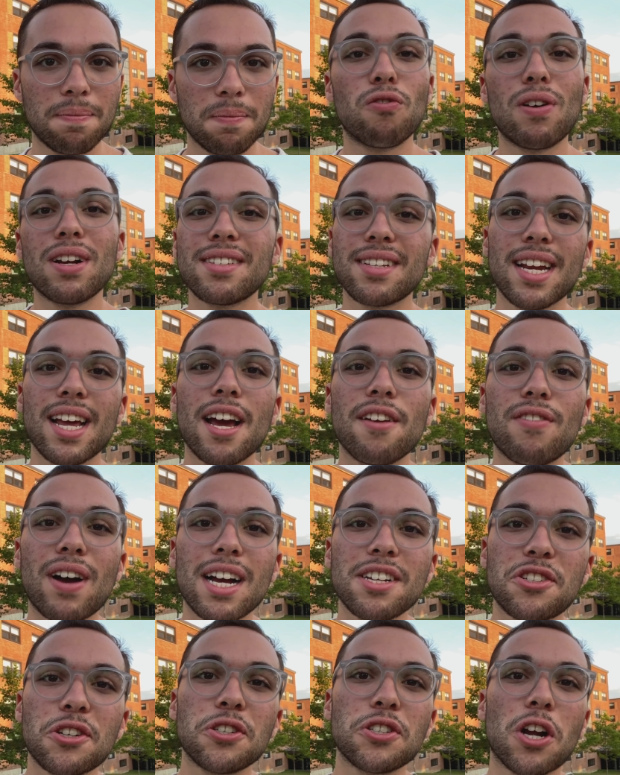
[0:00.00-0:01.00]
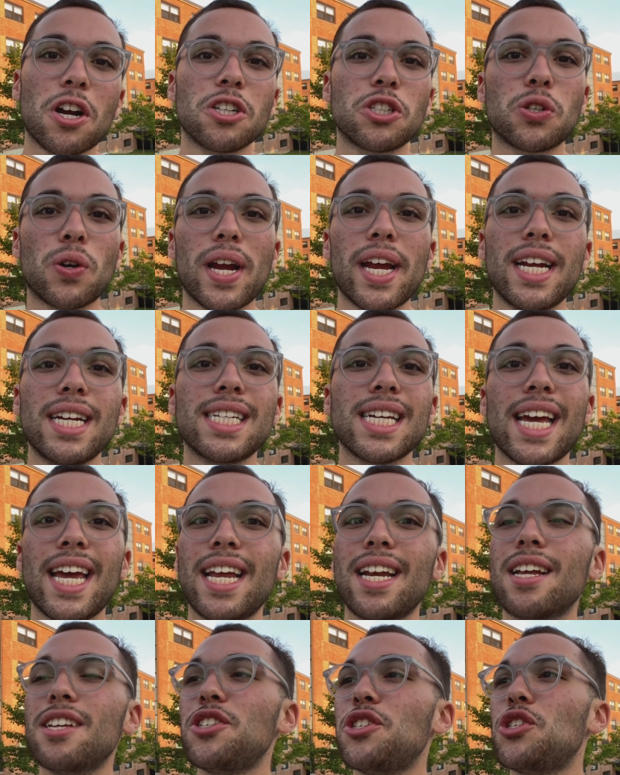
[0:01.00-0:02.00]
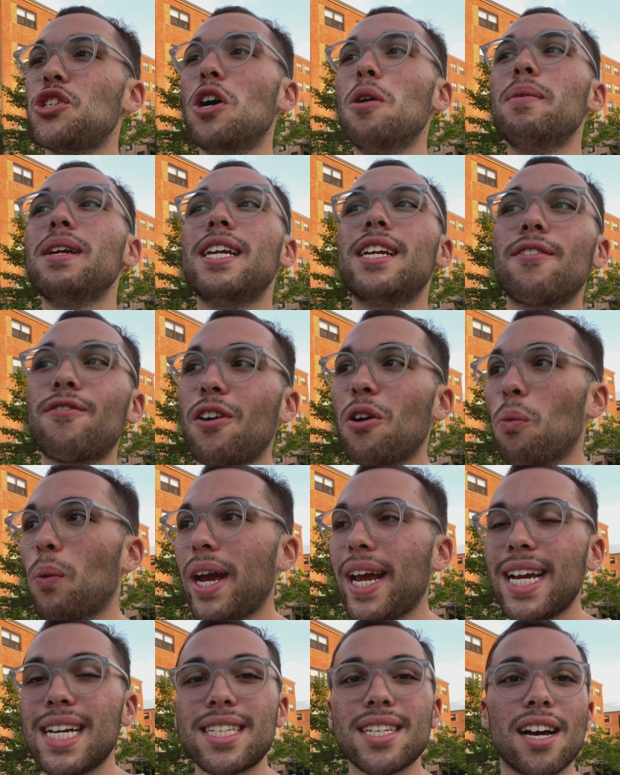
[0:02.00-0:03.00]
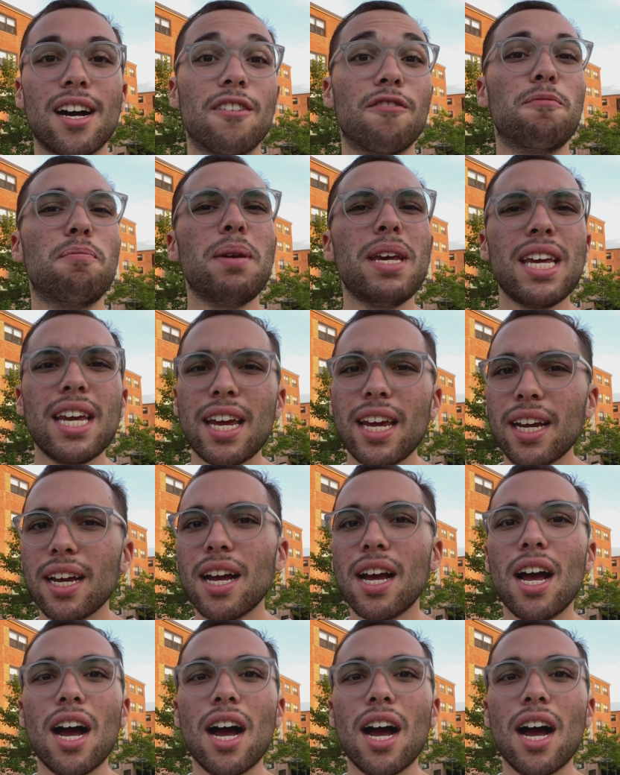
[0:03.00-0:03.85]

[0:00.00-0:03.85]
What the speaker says: Resident advisors are trained in so many different ways of being,